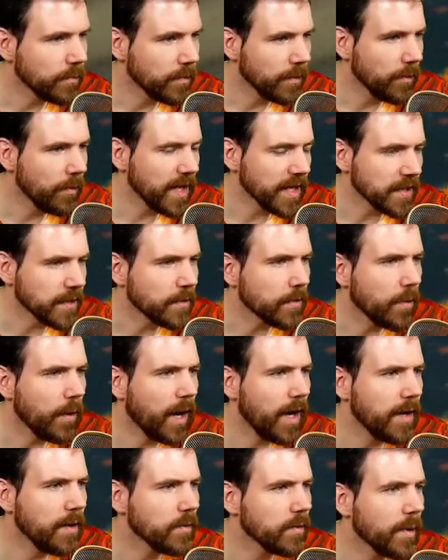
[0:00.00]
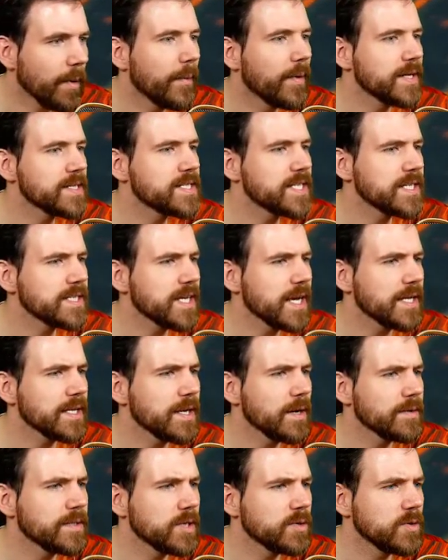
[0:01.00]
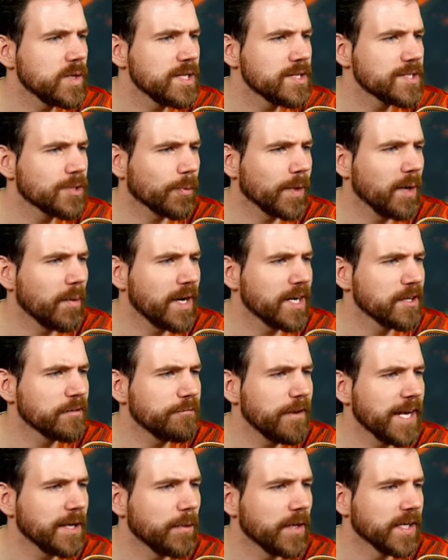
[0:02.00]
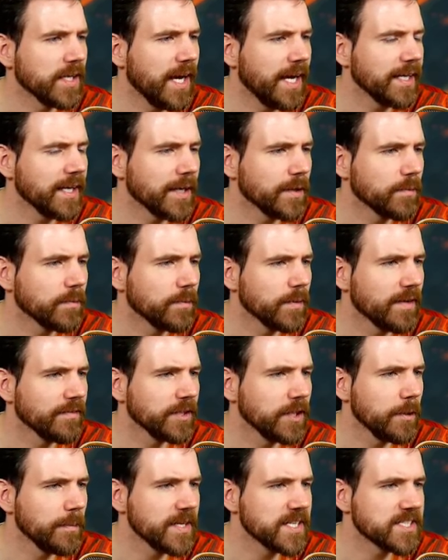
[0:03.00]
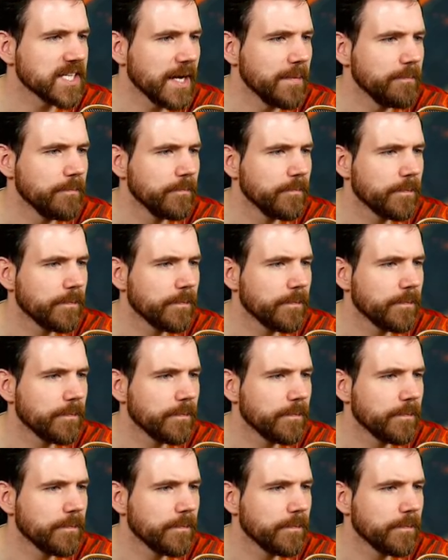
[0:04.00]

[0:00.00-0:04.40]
Wait, uh, what's it, uh, did we use the real one or the fake one? Hang on, we have a little bit of time.